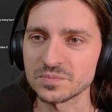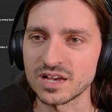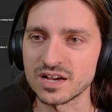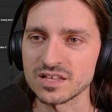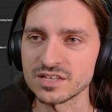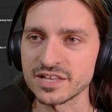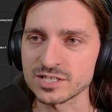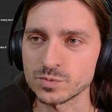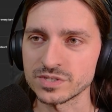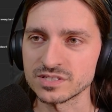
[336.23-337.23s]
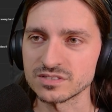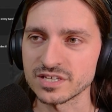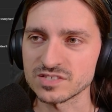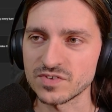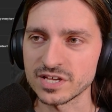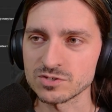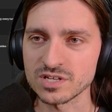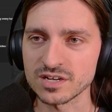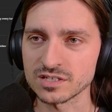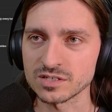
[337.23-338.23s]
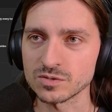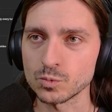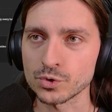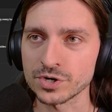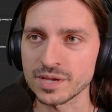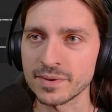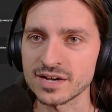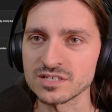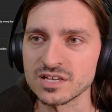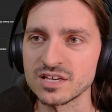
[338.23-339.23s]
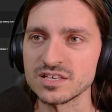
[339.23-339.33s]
The next video is not going to worry about